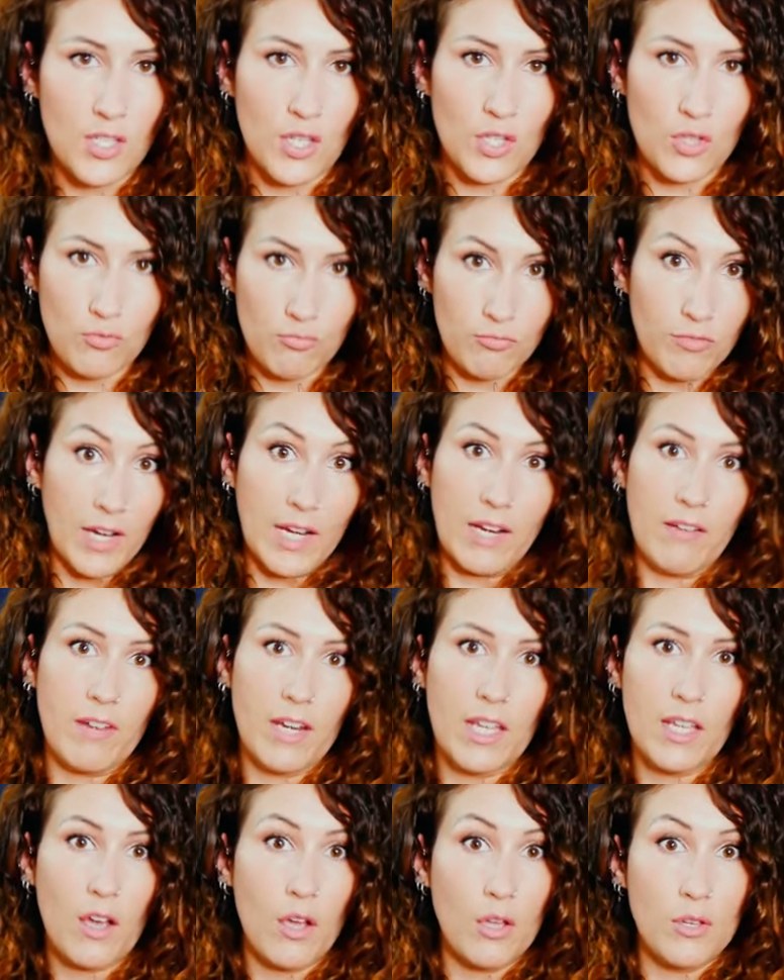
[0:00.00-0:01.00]
so it's really,
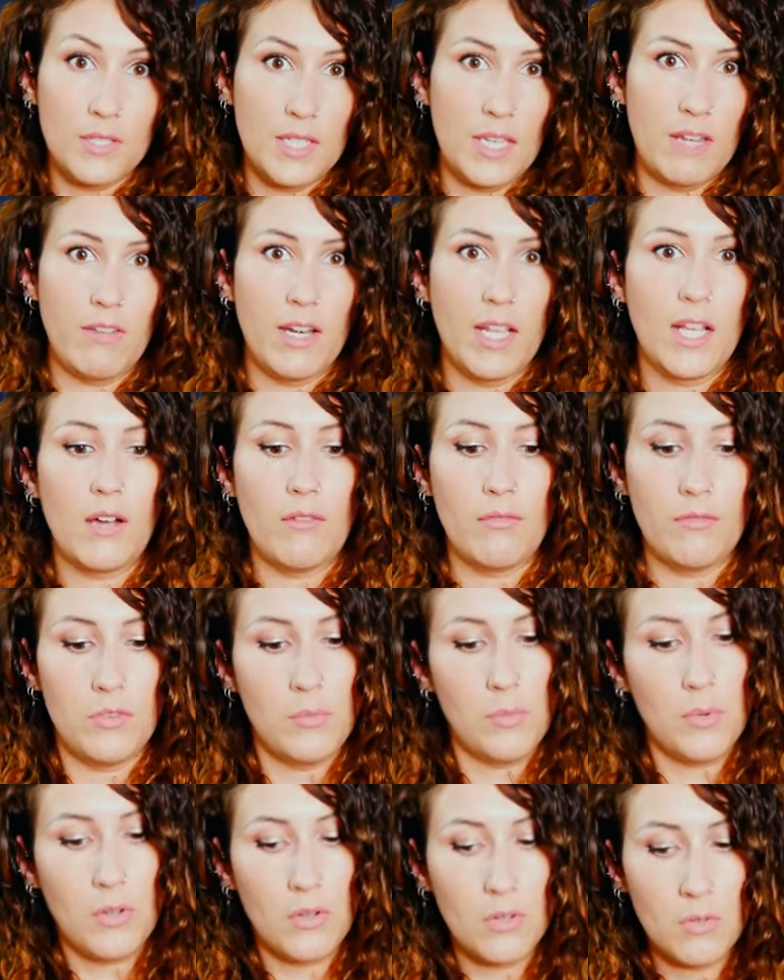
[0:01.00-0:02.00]
really cozy, really
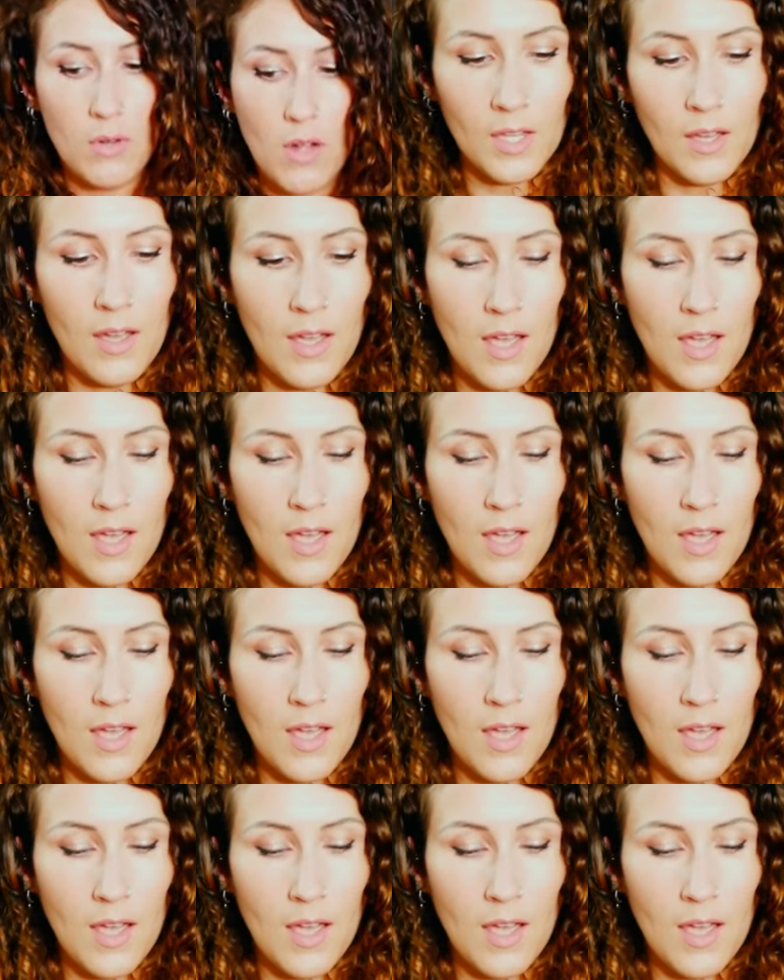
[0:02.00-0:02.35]
comfortable.